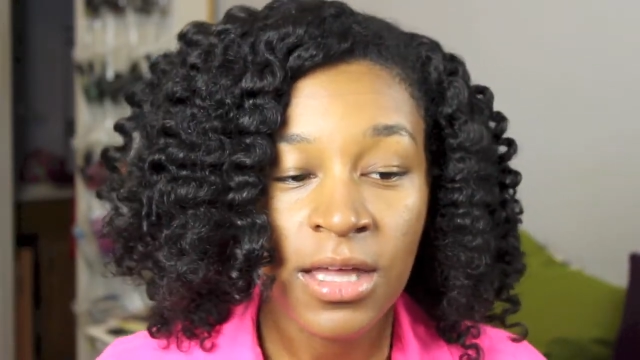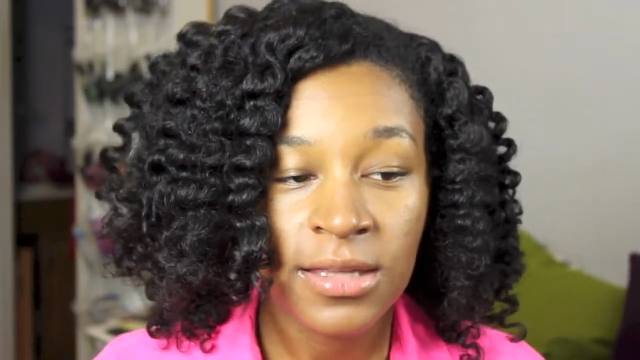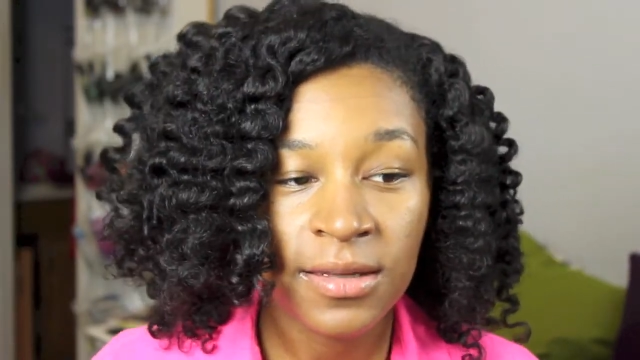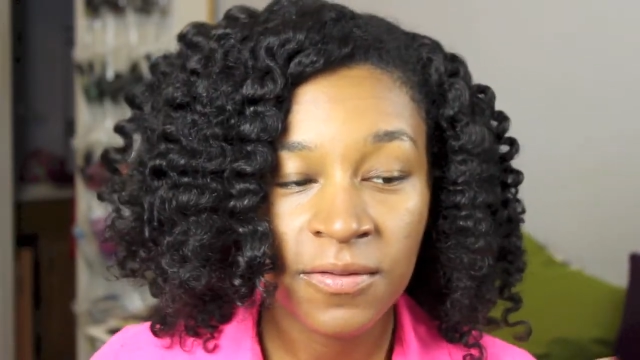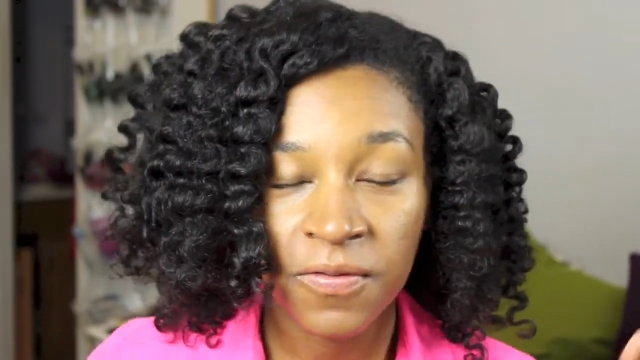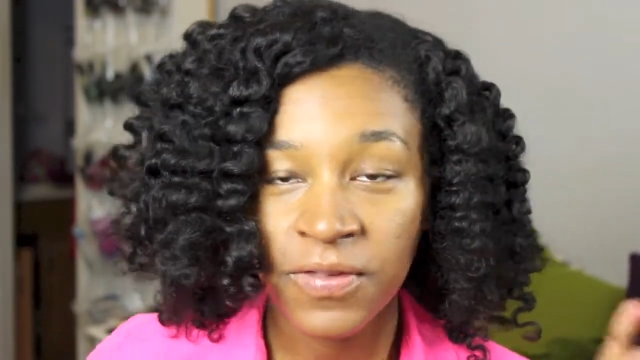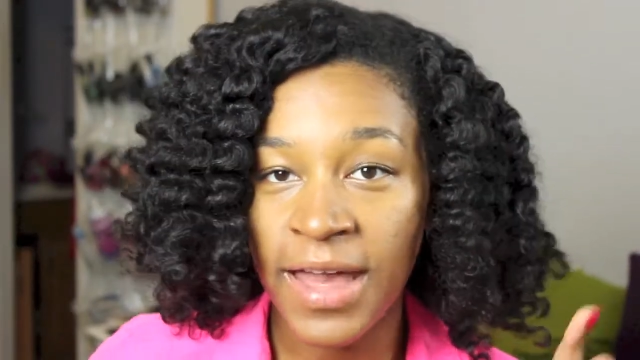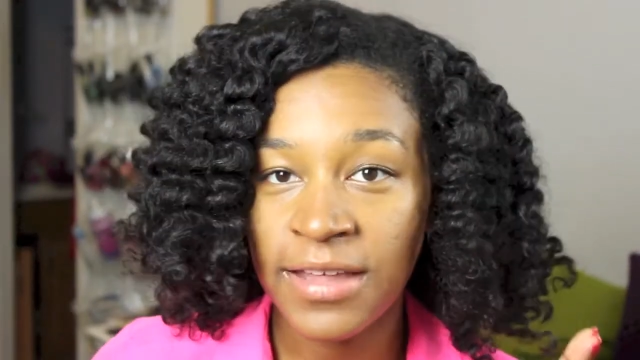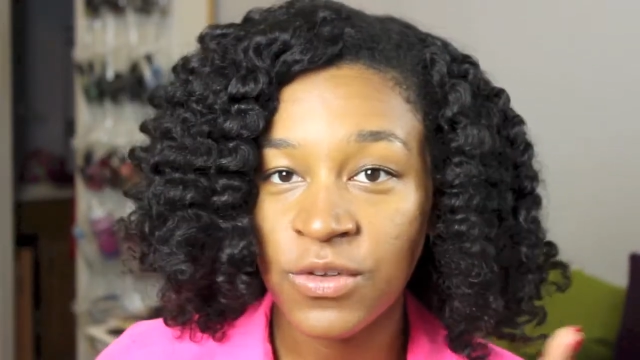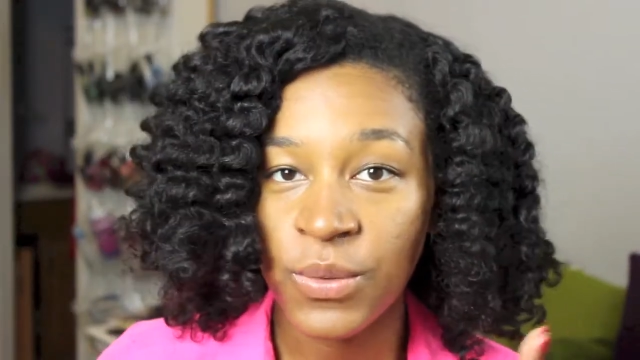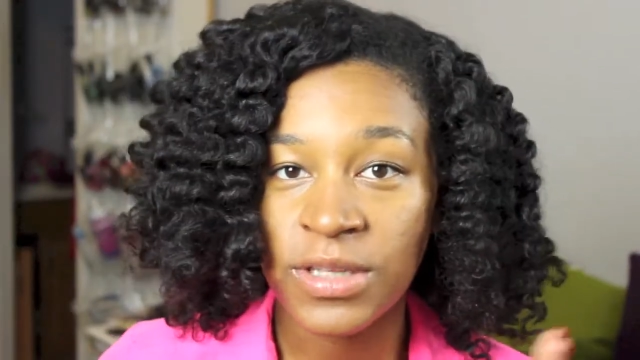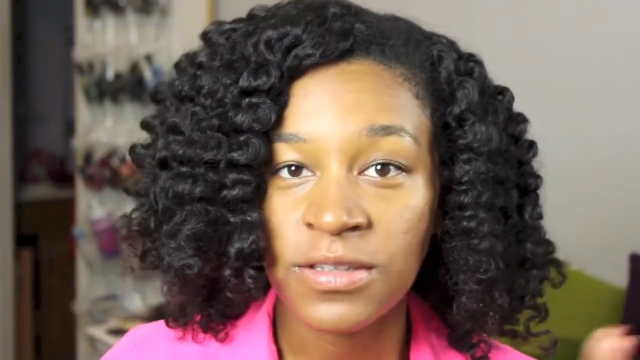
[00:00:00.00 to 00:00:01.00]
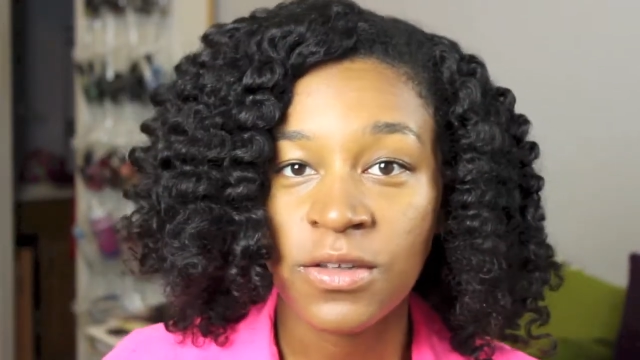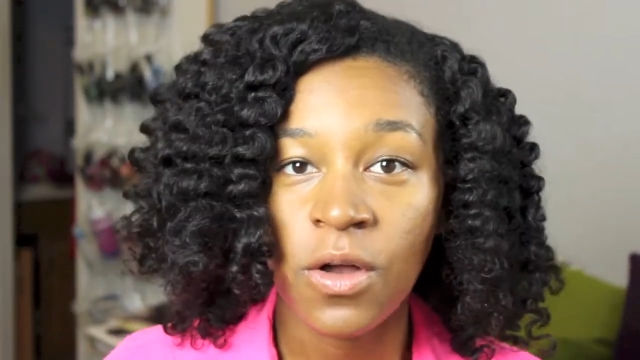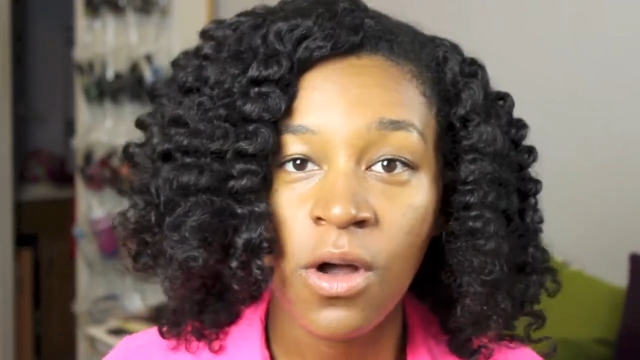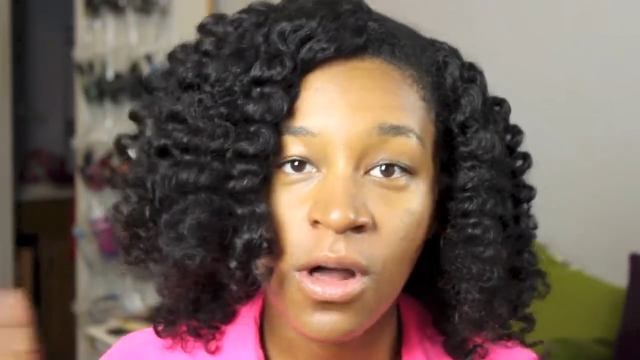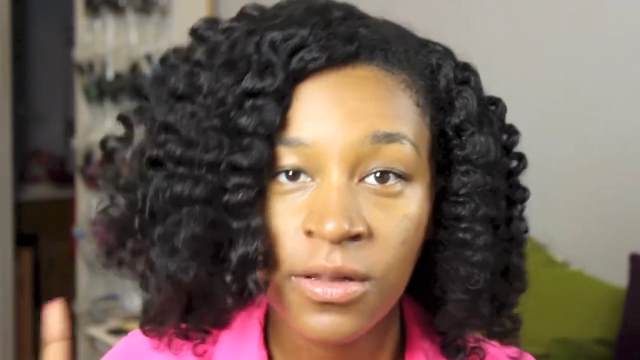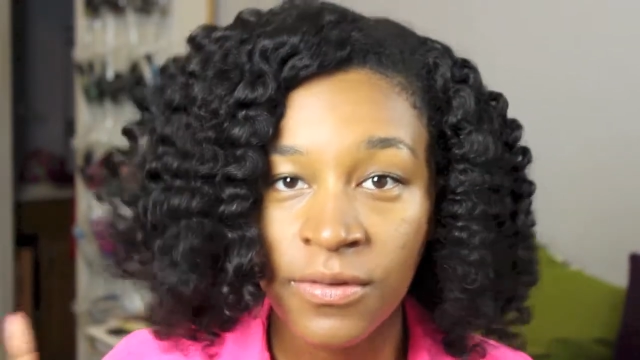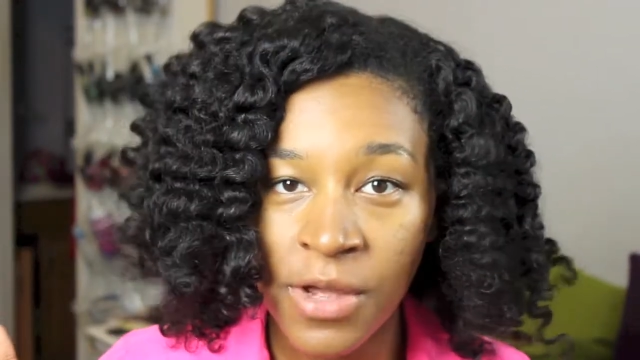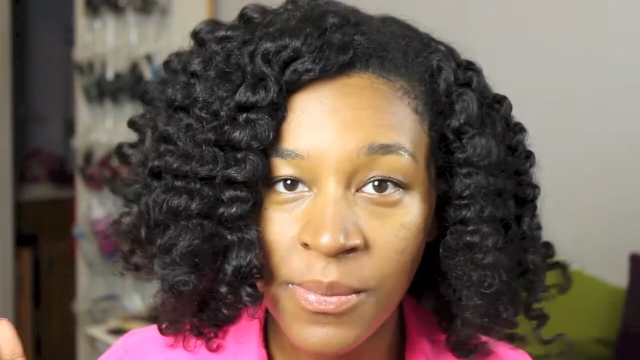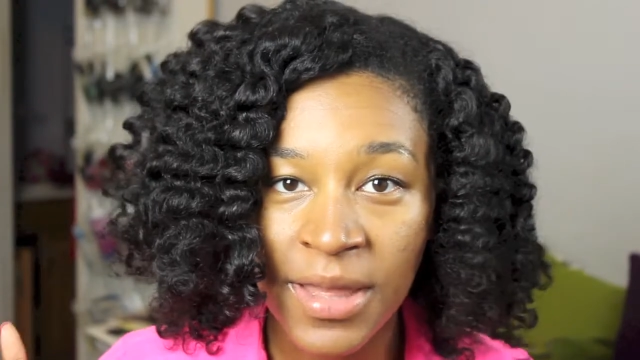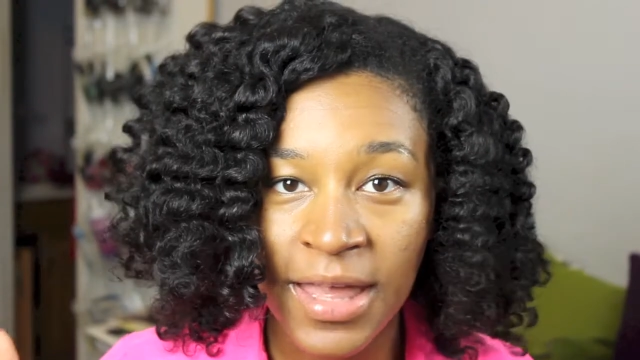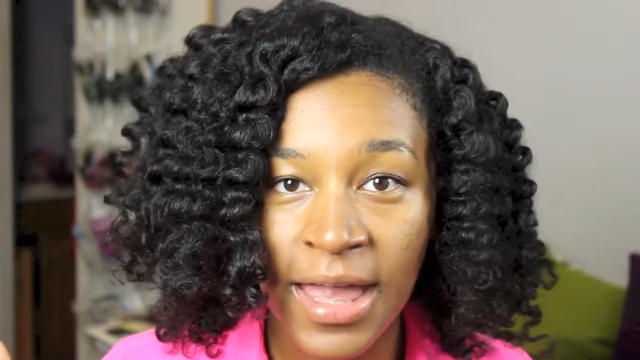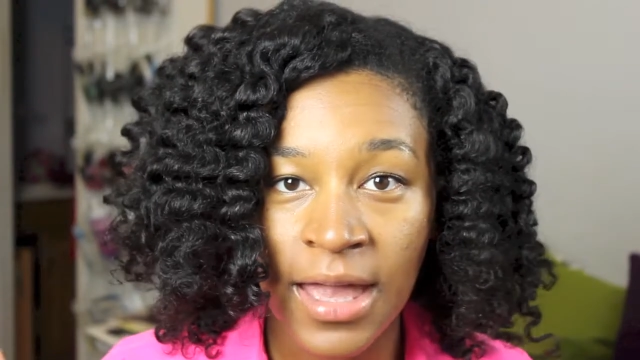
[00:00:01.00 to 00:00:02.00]
did flat twists all around
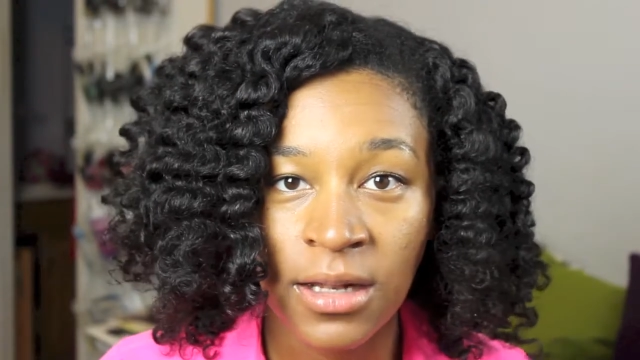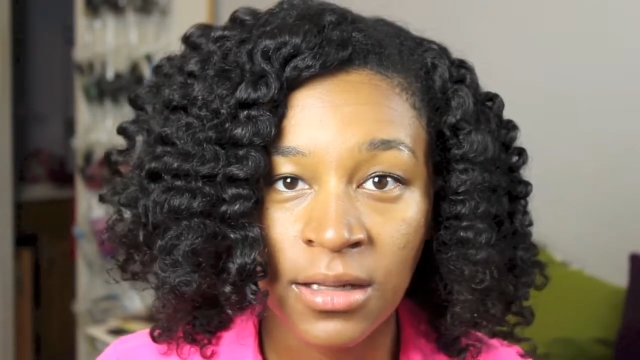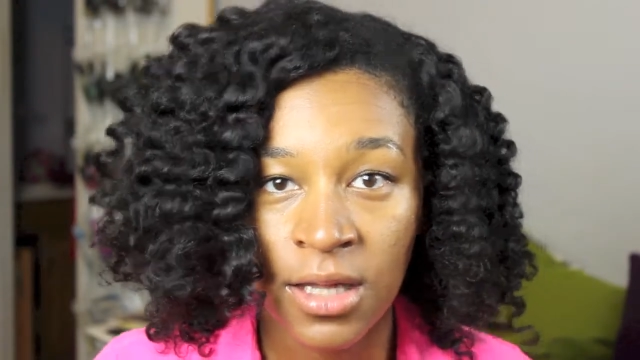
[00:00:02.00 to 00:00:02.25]
my head,